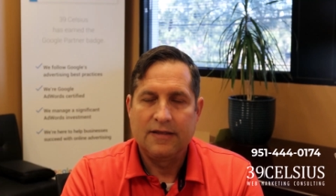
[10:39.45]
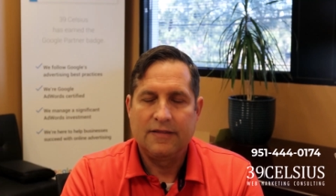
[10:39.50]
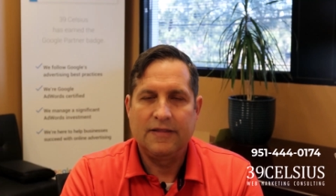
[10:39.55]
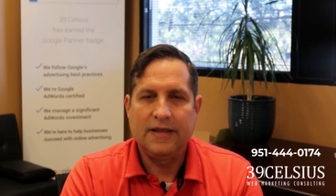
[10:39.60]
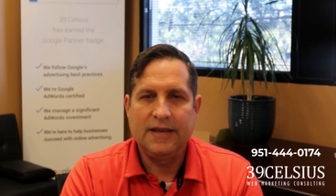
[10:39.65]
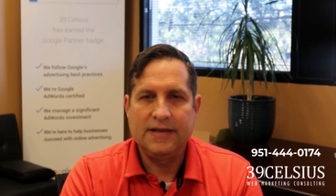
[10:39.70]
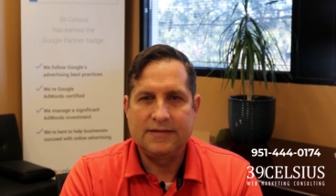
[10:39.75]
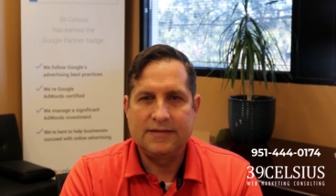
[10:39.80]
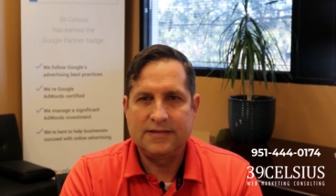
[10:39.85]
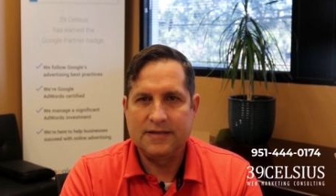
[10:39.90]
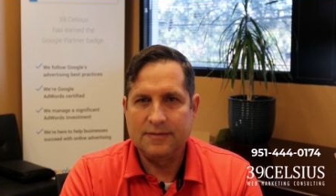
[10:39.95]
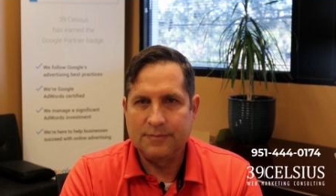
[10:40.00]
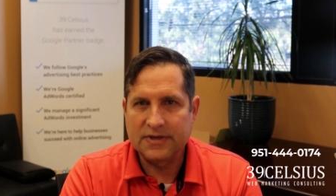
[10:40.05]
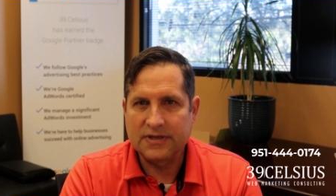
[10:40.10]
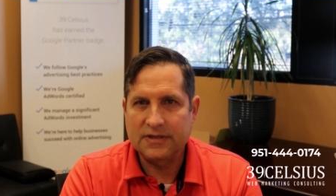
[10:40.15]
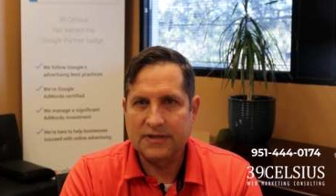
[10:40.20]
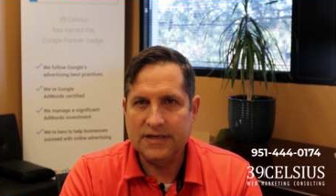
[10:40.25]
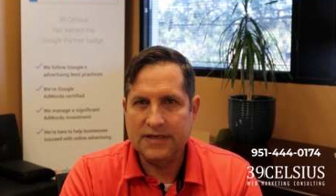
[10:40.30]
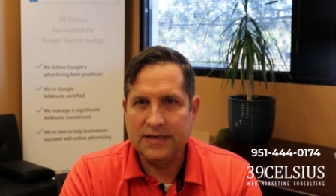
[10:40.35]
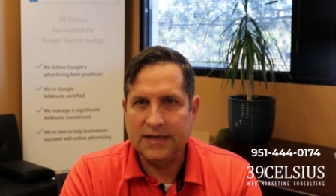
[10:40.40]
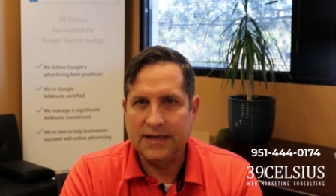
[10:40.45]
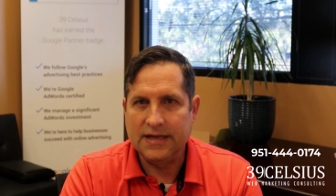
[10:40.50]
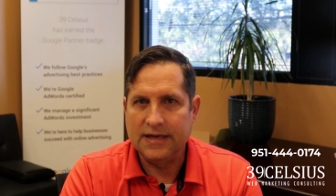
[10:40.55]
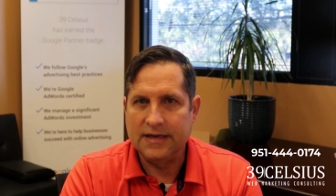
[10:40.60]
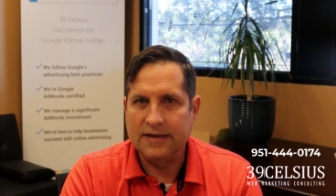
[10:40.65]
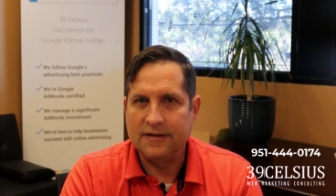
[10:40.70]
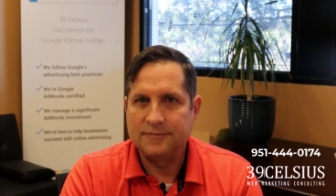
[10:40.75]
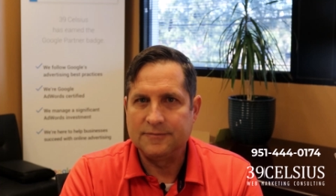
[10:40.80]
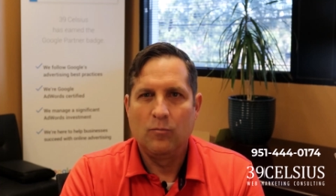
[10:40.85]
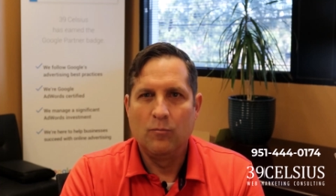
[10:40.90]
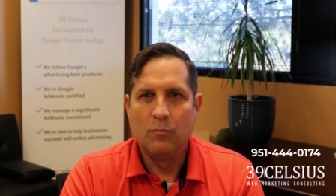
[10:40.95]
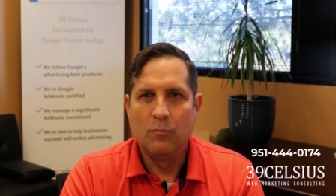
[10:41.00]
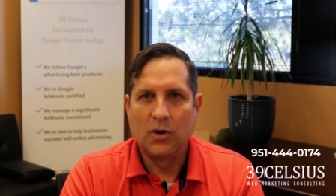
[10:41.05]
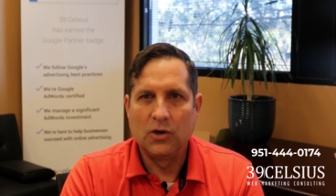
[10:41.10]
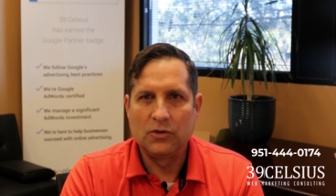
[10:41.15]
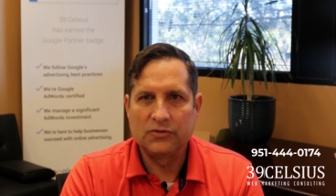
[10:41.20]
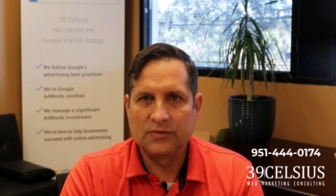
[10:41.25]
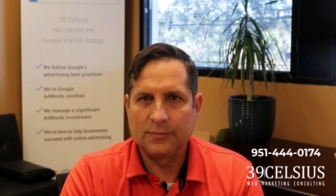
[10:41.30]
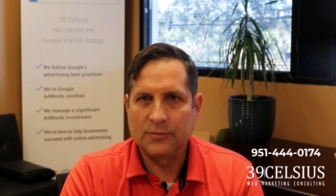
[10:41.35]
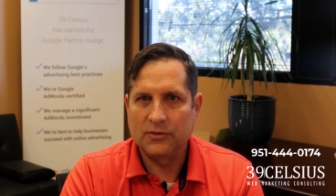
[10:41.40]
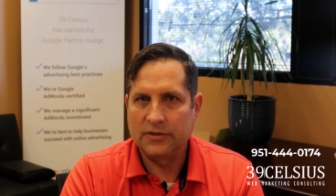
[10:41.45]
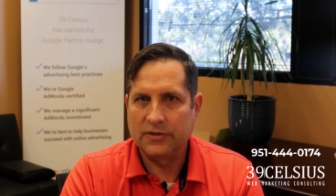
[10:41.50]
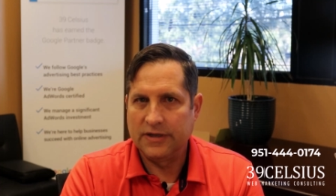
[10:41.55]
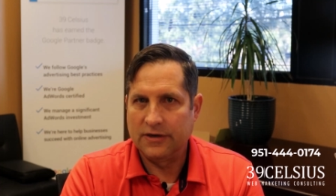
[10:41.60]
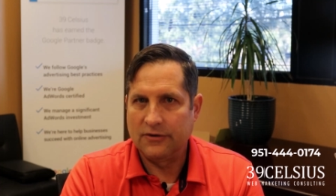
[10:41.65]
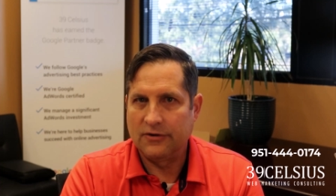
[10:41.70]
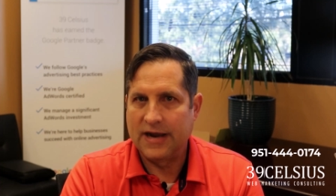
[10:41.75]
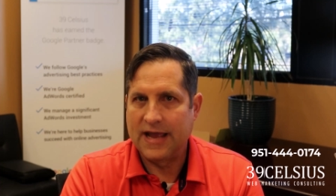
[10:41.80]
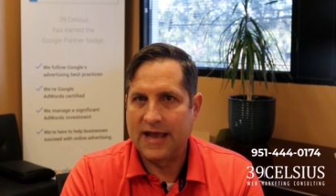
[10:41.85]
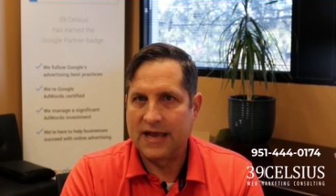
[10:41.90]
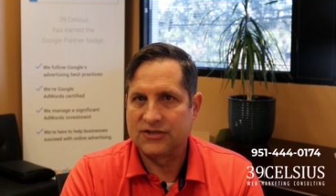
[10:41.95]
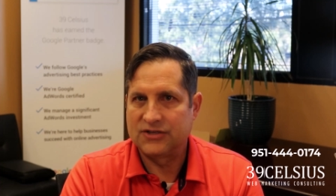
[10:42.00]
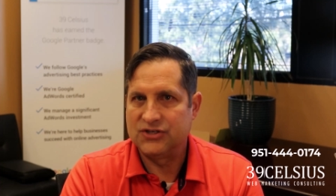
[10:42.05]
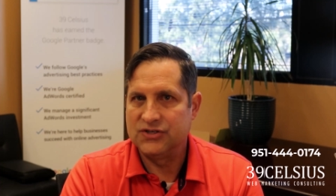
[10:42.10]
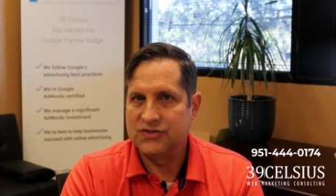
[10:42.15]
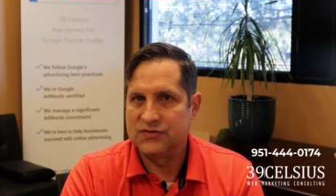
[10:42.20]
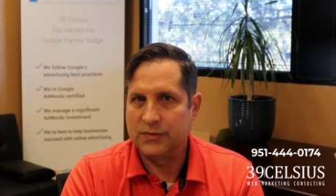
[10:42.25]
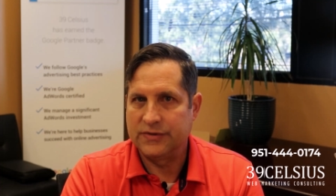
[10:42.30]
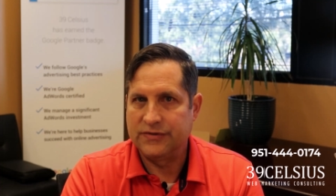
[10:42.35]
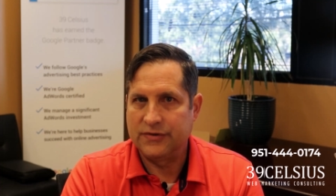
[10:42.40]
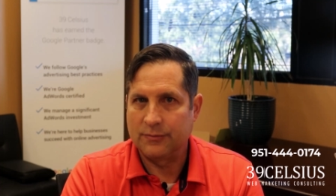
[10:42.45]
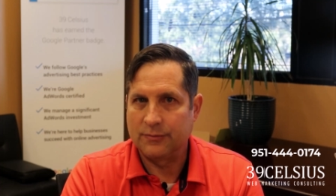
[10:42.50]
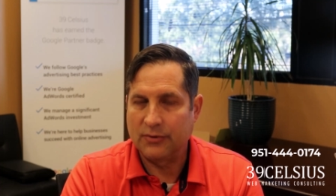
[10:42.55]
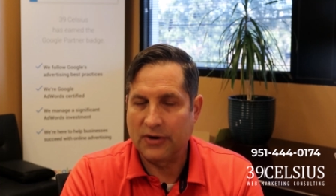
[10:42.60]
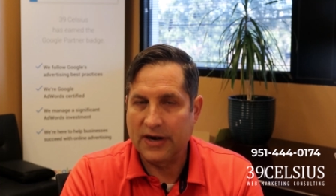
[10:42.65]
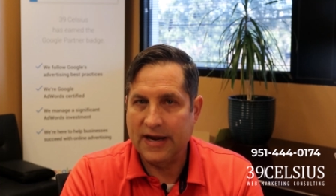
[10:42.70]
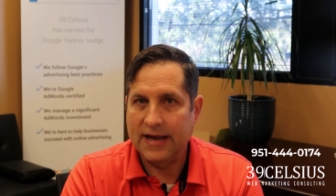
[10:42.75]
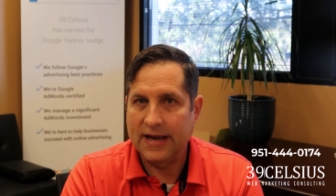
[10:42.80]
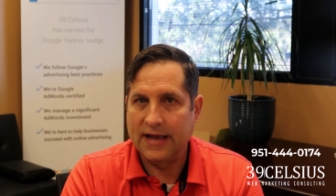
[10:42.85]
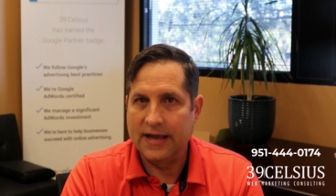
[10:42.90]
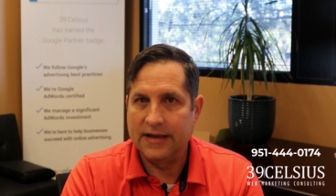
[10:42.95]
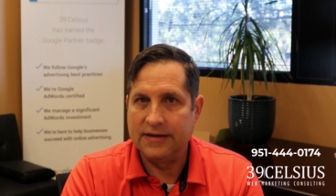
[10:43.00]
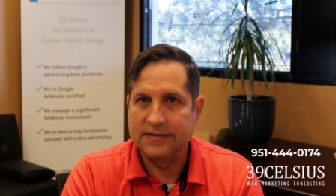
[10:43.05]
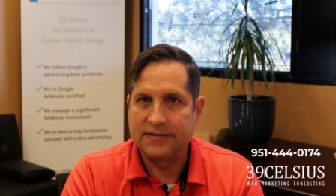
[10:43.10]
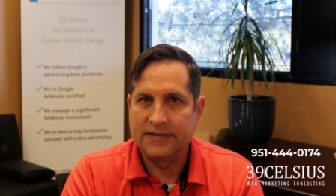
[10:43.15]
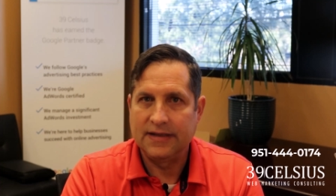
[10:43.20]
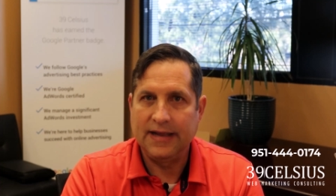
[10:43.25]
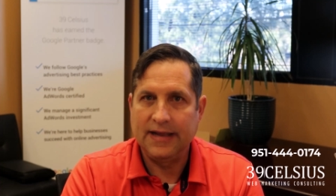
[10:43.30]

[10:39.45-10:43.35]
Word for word: They typically need multiple interactions with your brand,